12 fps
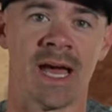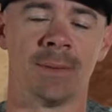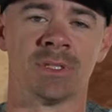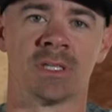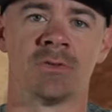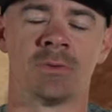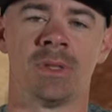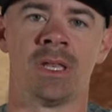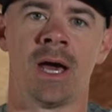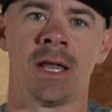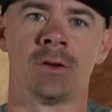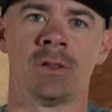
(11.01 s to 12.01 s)
absent from the
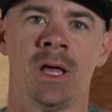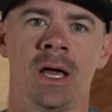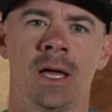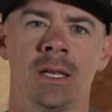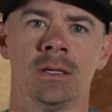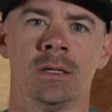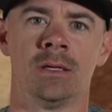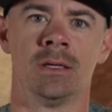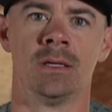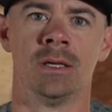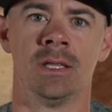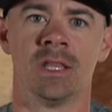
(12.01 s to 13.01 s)
Niner line.
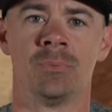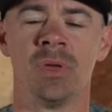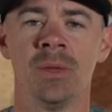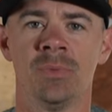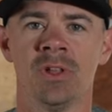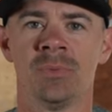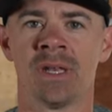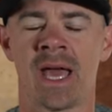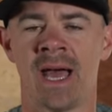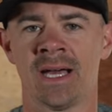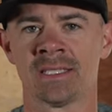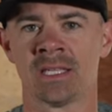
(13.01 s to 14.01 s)
The people have been
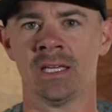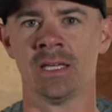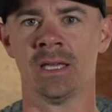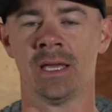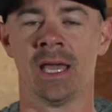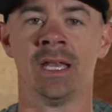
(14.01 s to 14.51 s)
asking,